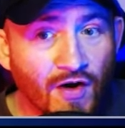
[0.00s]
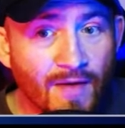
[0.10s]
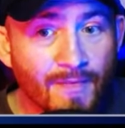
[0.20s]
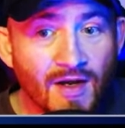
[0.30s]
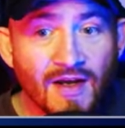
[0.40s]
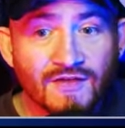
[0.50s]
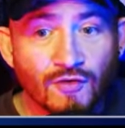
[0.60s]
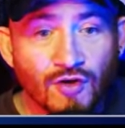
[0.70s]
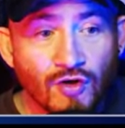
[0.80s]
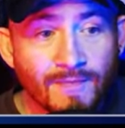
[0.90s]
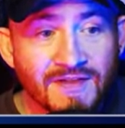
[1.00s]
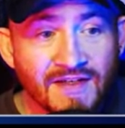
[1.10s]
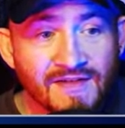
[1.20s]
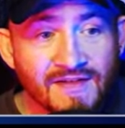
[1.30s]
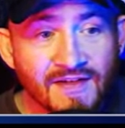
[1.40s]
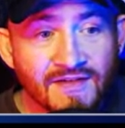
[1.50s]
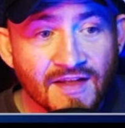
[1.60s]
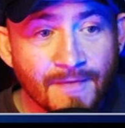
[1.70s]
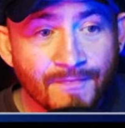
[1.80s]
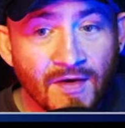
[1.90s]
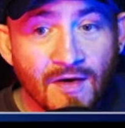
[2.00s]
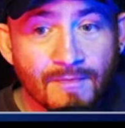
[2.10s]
time. It's only gone up 60 since then.